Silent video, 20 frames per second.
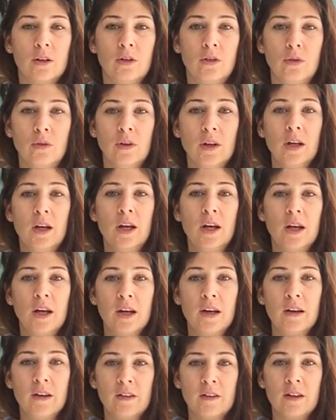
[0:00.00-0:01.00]
do
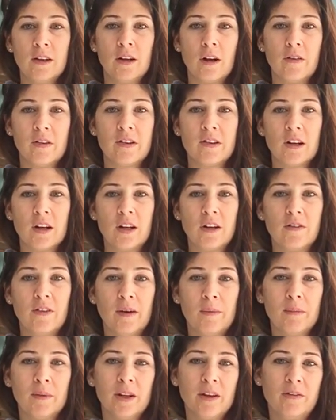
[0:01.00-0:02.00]
this, and all of a sudden if
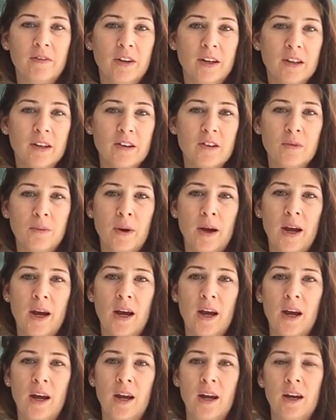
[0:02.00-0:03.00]
I'm lifting this
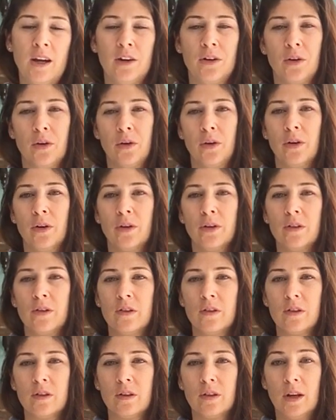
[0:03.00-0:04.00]
way, it
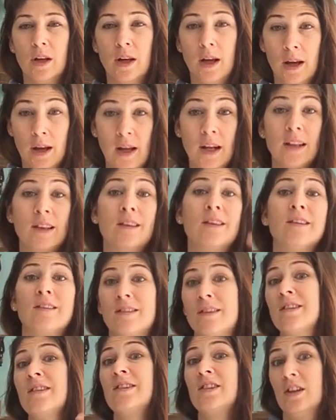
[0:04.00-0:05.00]
hurts.
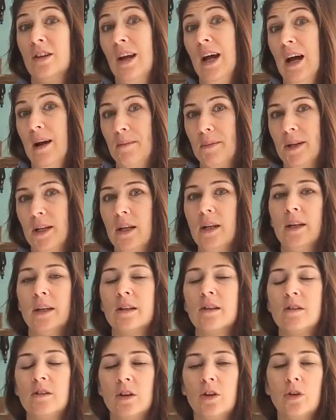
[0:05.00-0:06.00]
This is still happening,
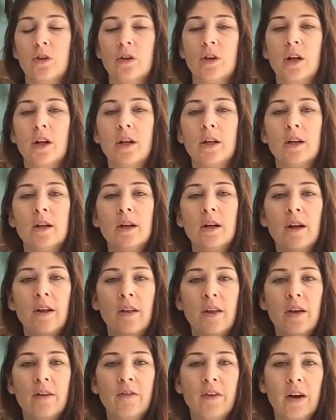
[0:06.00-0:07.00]
it's still hurting.
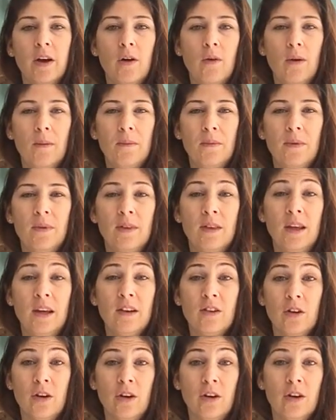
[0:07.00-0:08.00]
If I go,
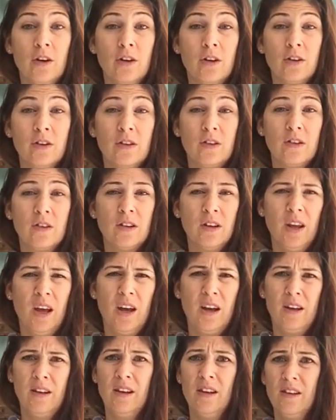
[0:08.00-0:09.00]
this hurts,
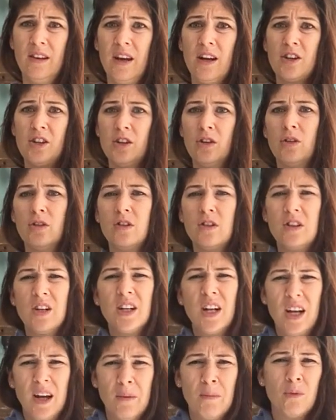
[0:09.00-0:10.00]
like this actually hurts.
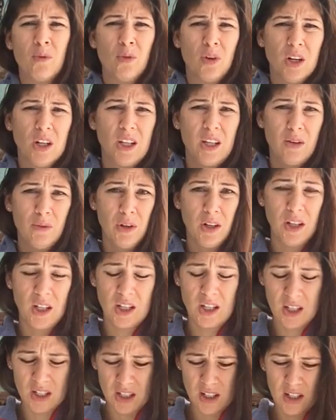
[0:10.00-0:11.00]
Today I'm really,
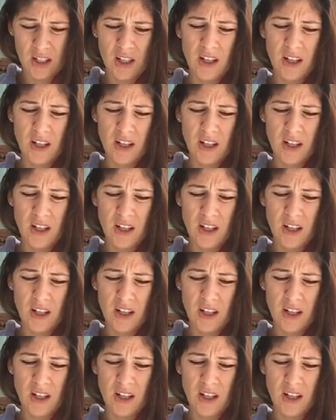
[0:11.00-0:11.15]
really